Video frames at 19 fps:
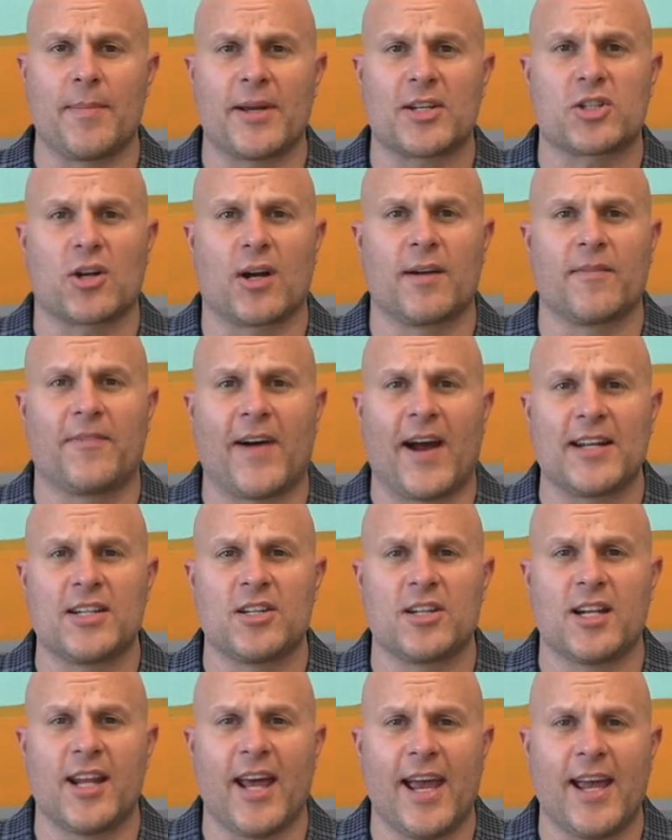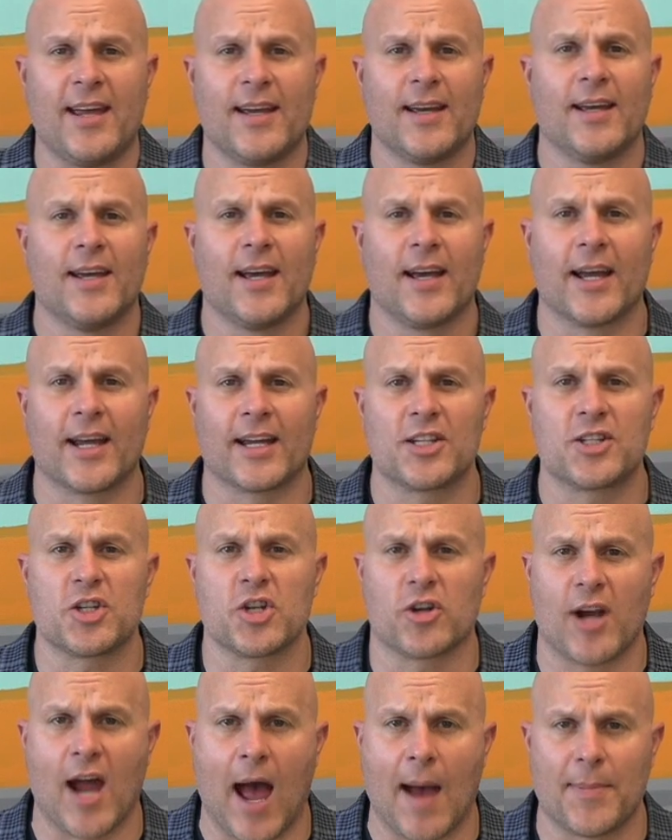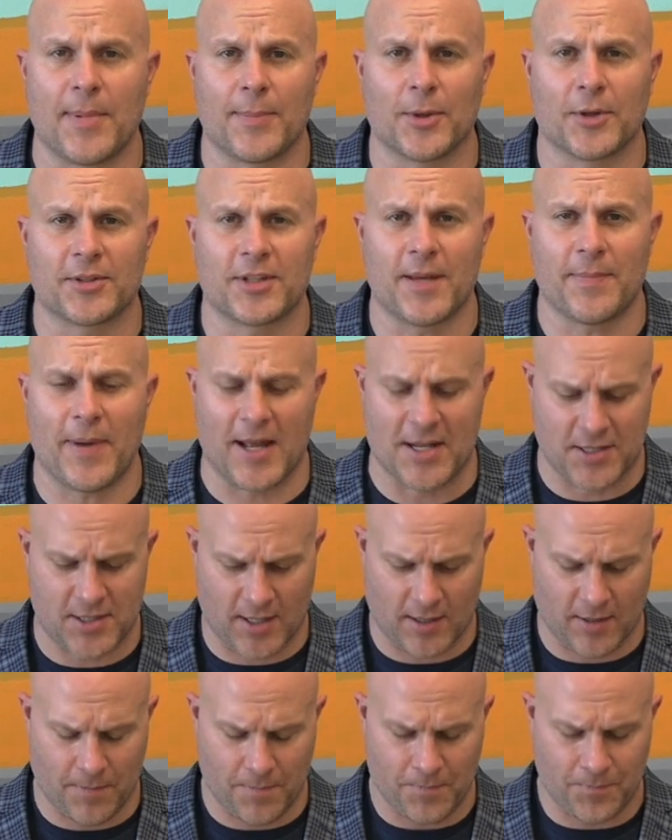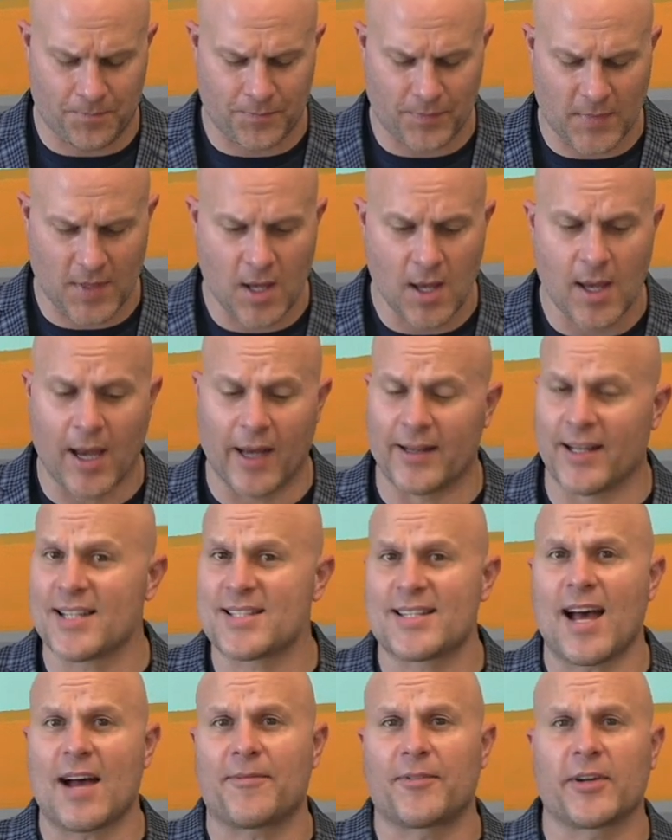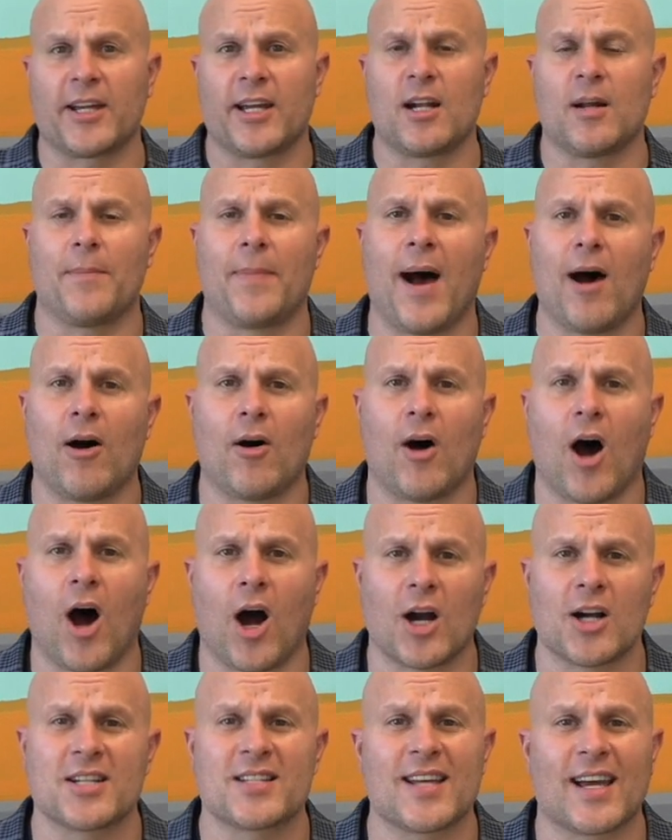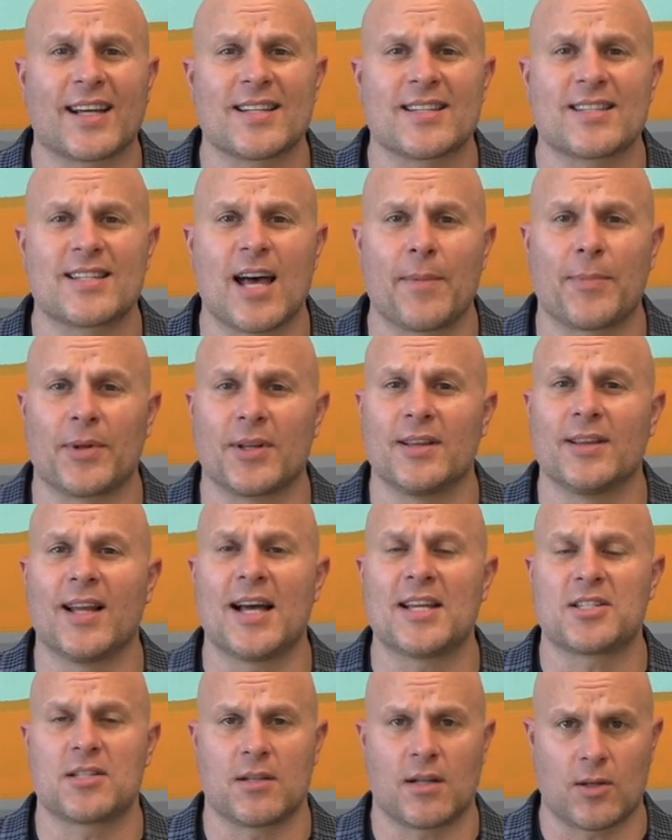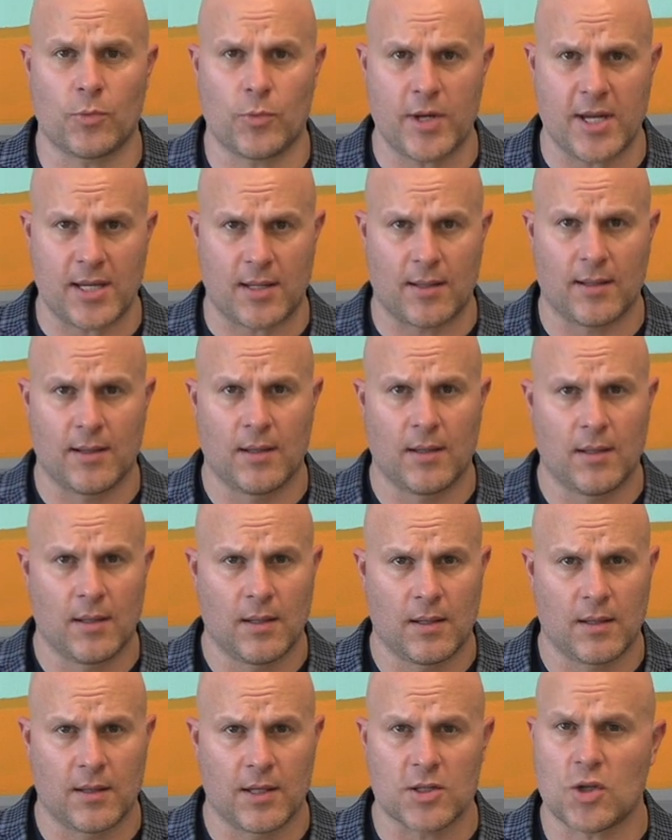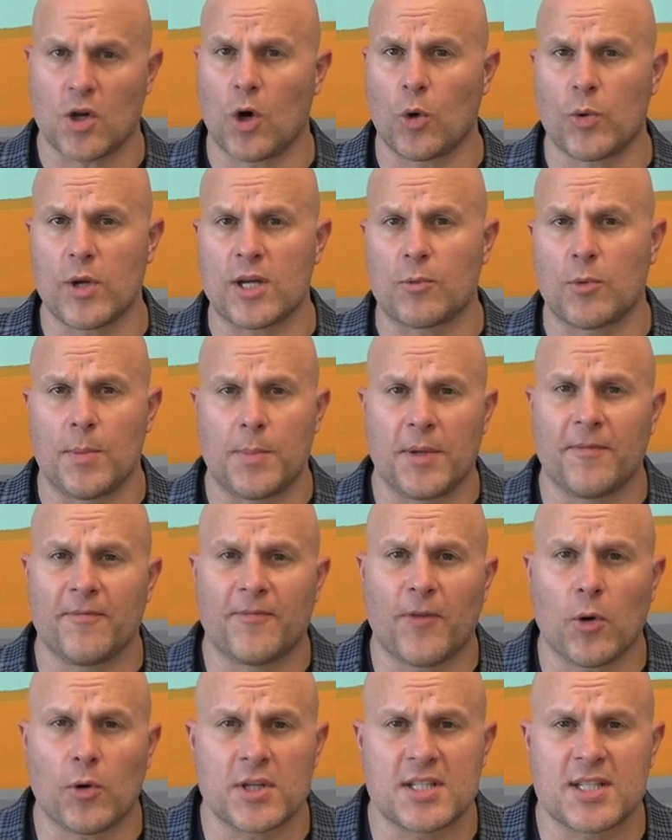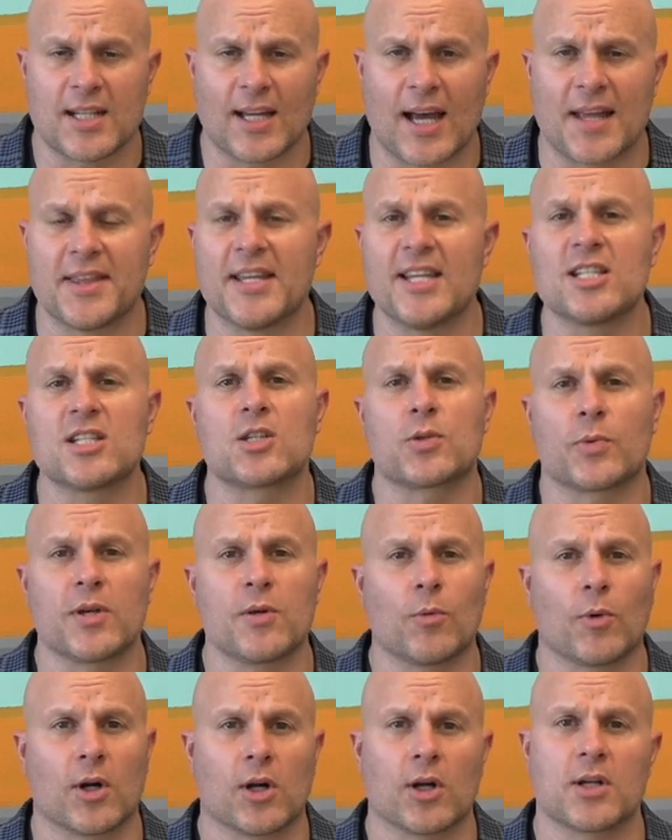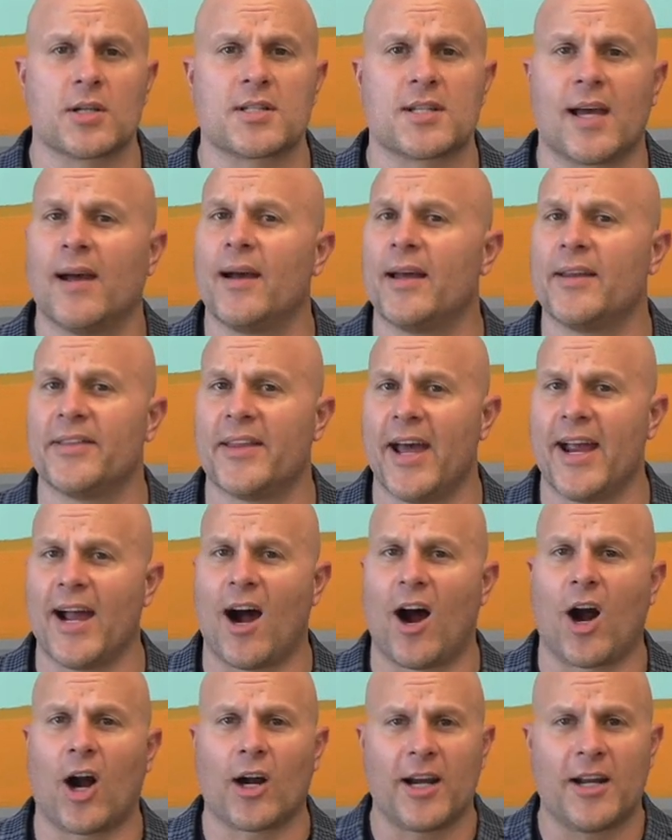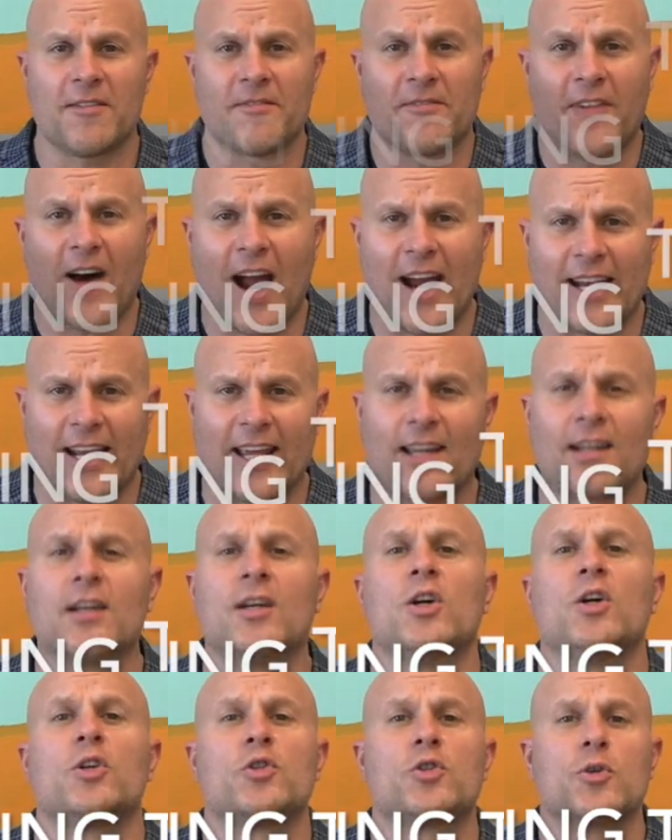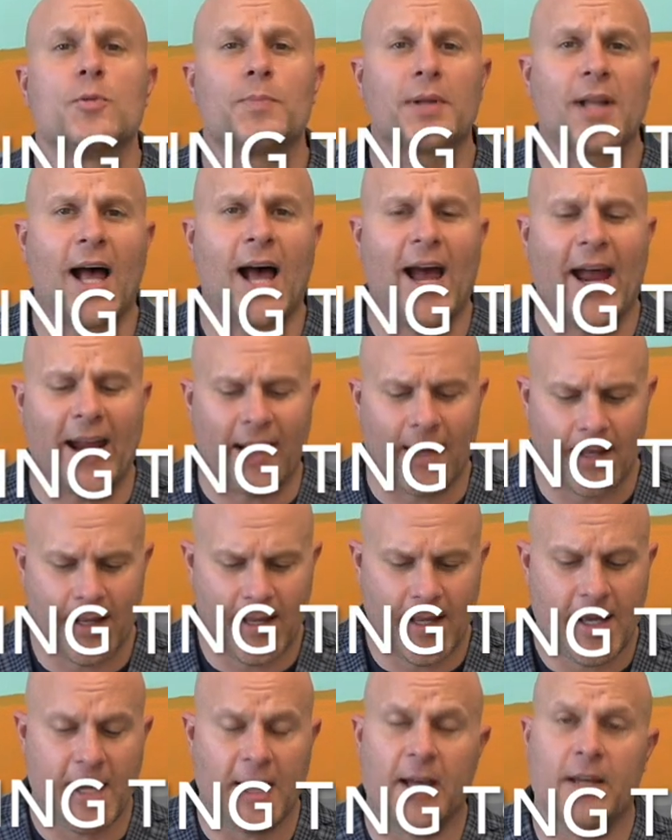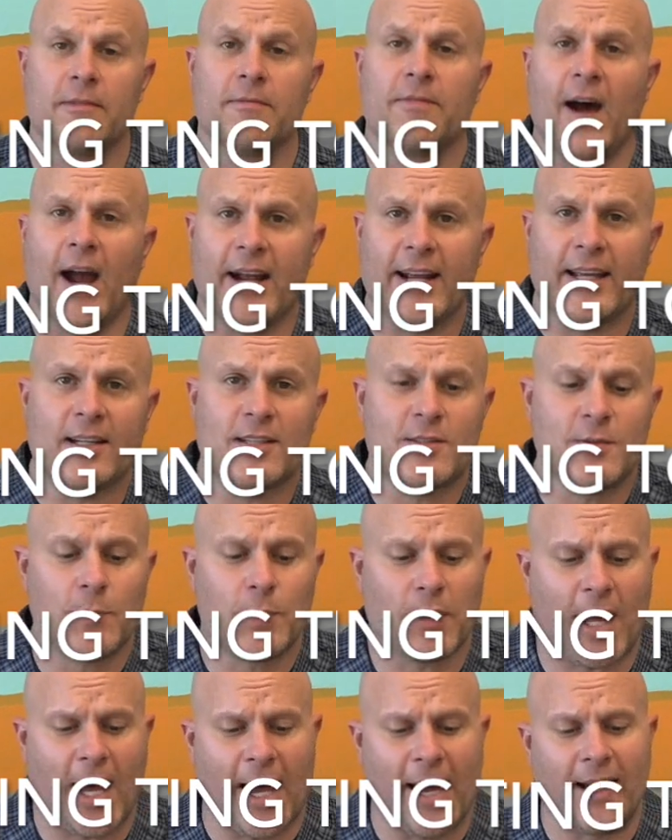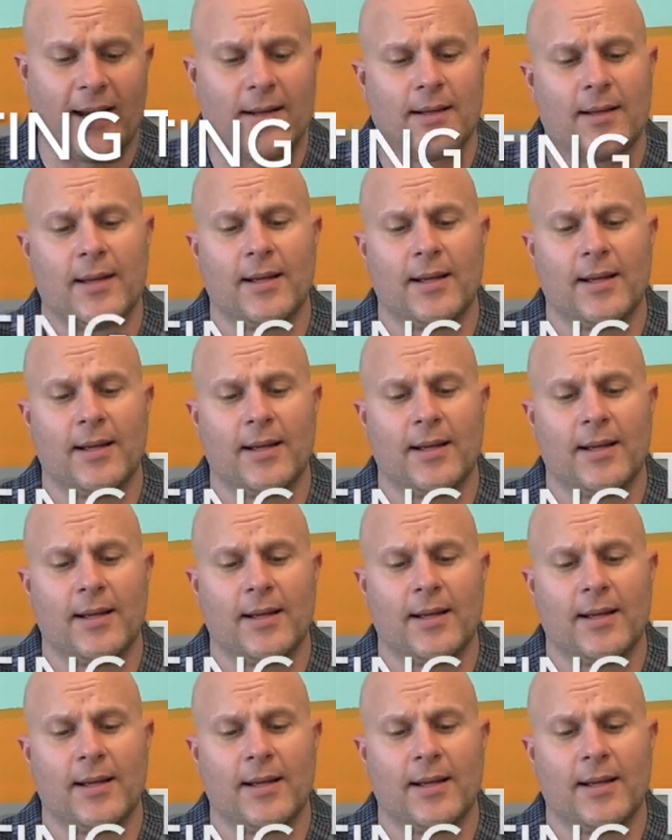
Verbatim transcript: to make sure I find you today and get you your happy birthday pencil. And let's not forget about our second step lesson of the week. This whole week we've been focusing on these three words and they are inviting to play. Inviting to play.